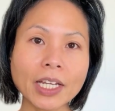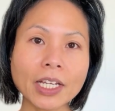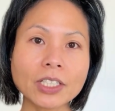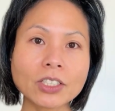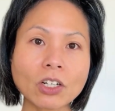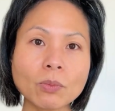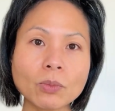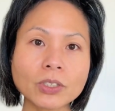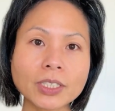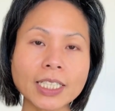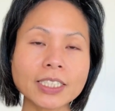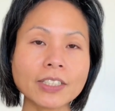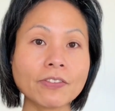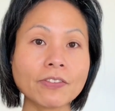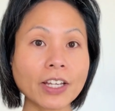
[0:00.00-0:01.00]
It's almost
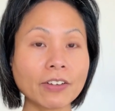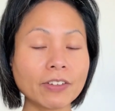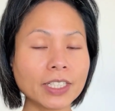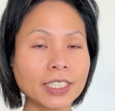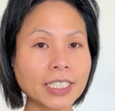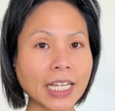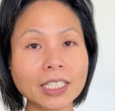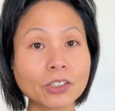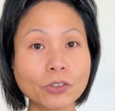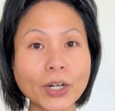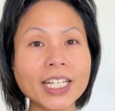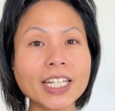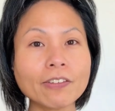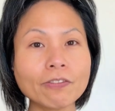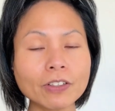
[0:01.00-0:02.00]
as if there is a
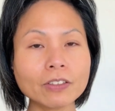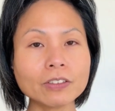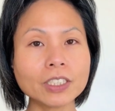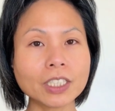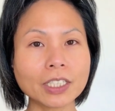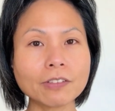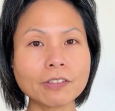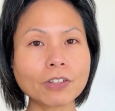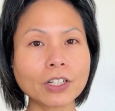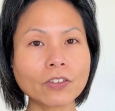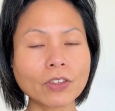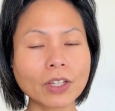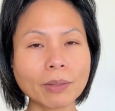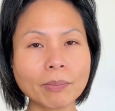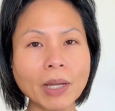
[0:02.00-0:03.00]
grainy filter in front
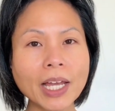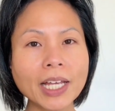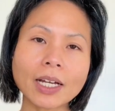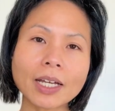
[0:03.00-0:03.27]
of them.